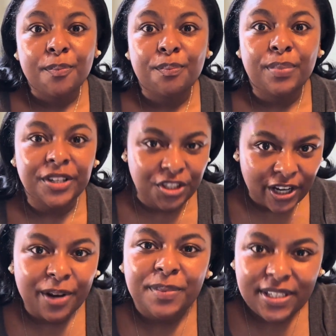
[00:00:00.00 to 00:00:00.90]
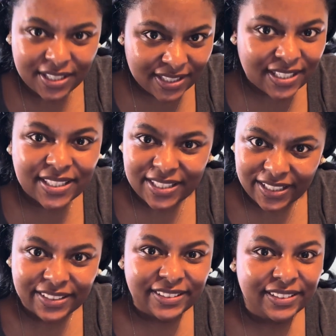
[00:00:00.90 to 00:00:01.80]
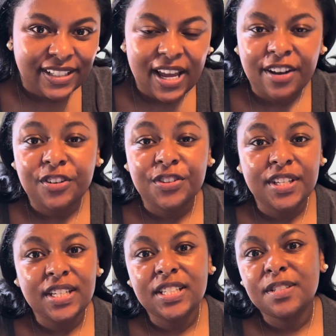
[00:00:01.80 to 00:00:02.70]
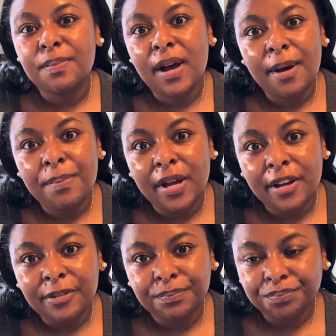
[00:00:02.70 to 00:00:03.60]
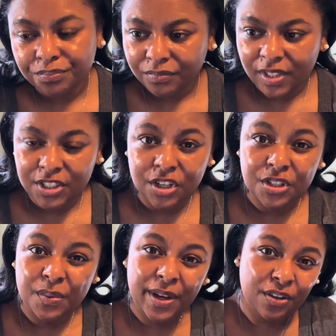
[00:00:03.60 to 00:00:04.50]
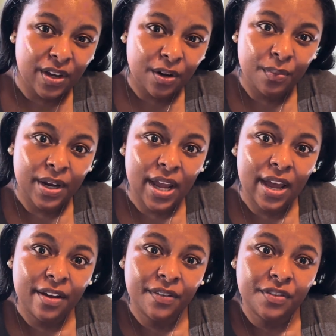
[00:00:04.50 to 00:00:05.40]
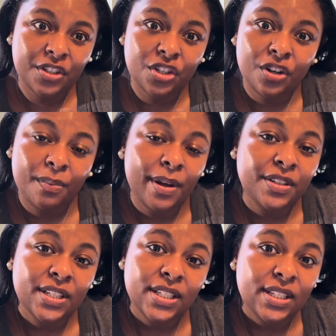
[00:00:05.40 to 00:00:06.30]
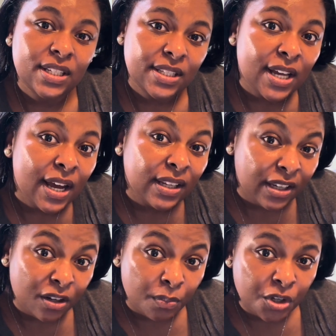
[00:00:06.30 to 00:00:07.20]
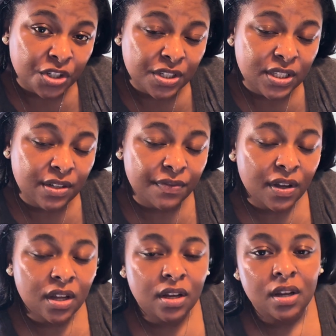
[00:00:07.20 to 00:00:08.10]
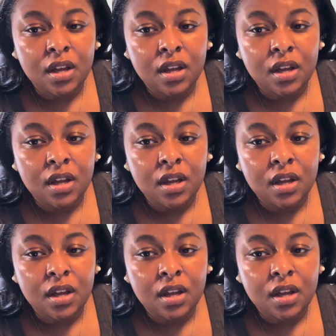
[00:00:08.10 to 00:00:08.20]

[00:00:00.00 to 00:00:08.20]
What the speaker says: But you gotta be consistent. I know things pop up. That's also why you kind of want to have a certain amount set to the side, like an emergency fund.